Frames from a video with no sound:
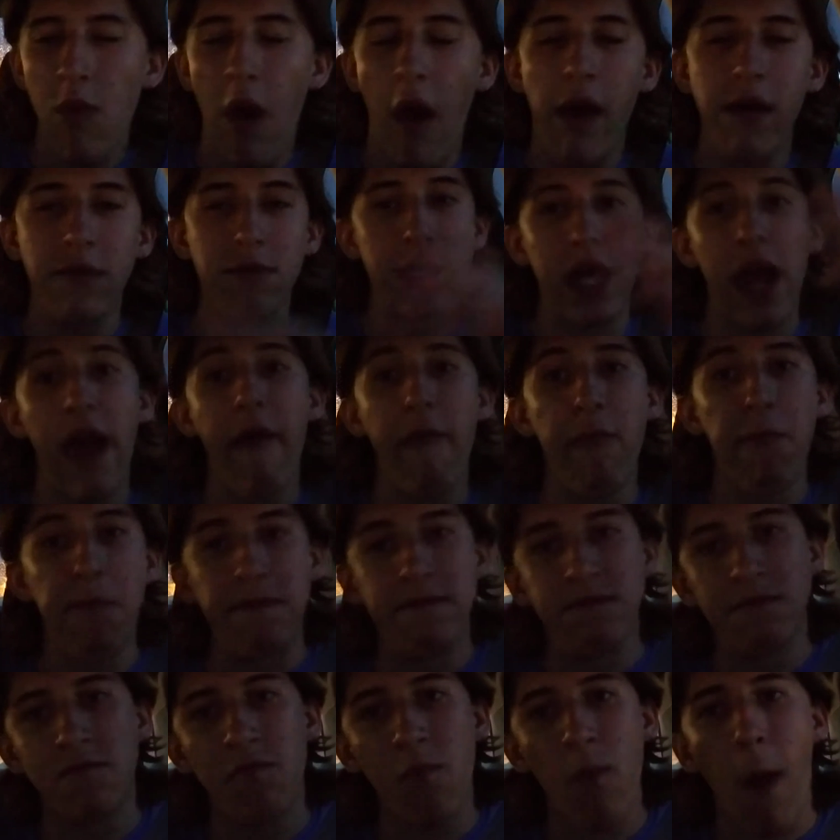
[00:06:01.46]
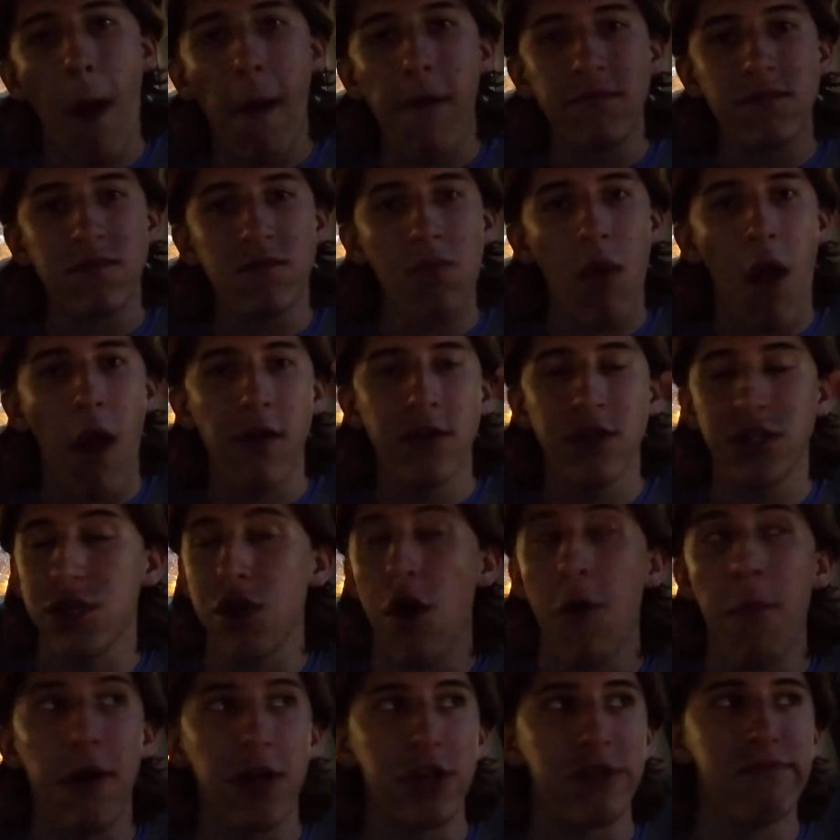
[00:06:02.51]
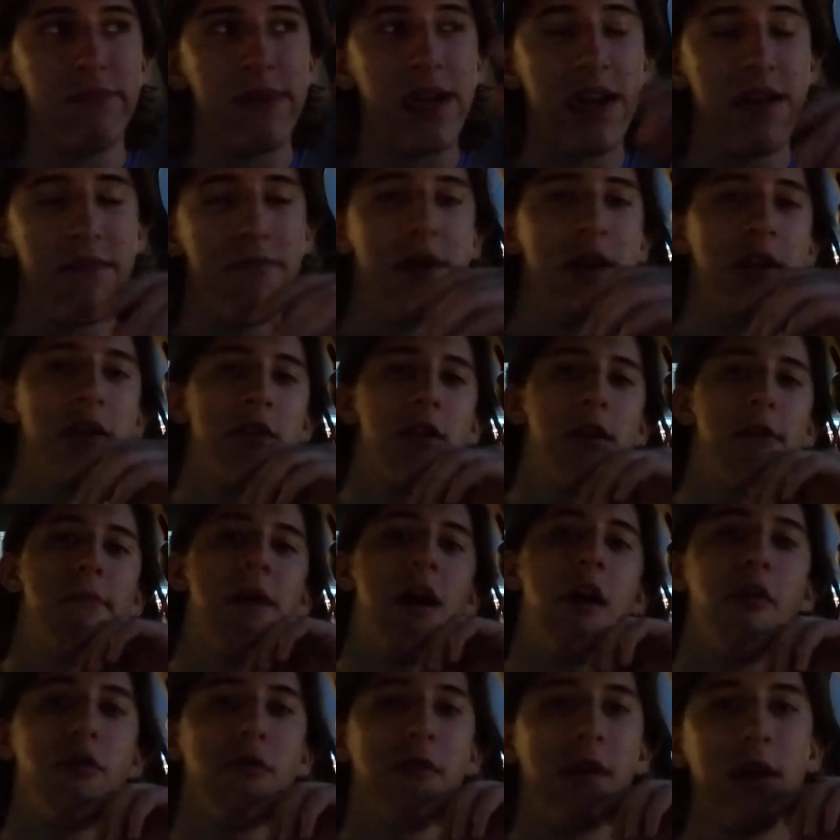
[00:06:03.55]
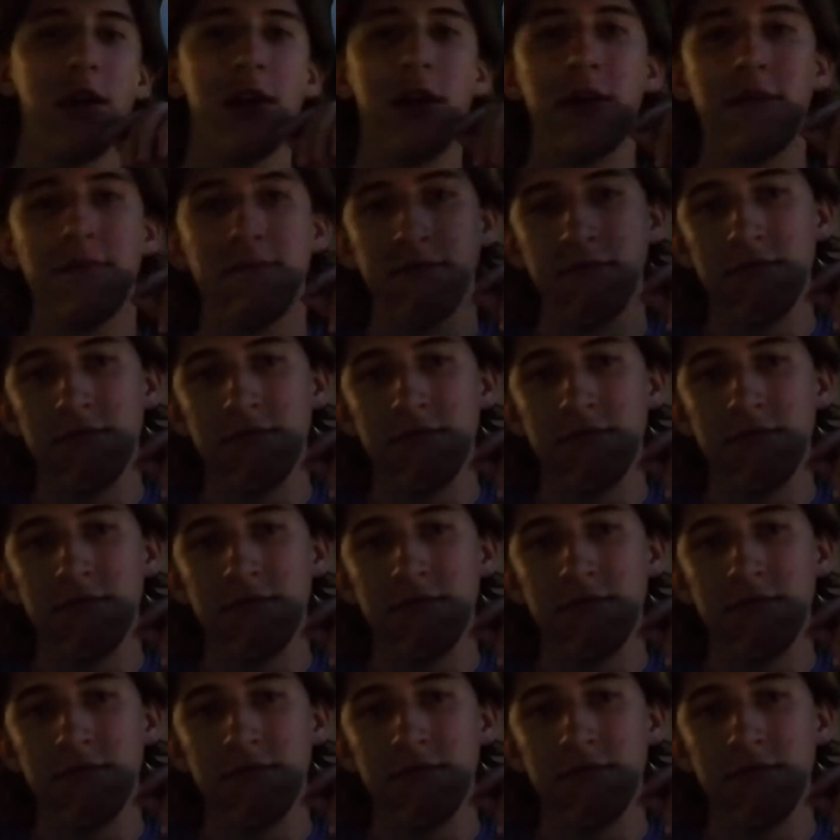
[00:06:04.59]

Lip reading: and we have so much meaty meat in our mouth right now.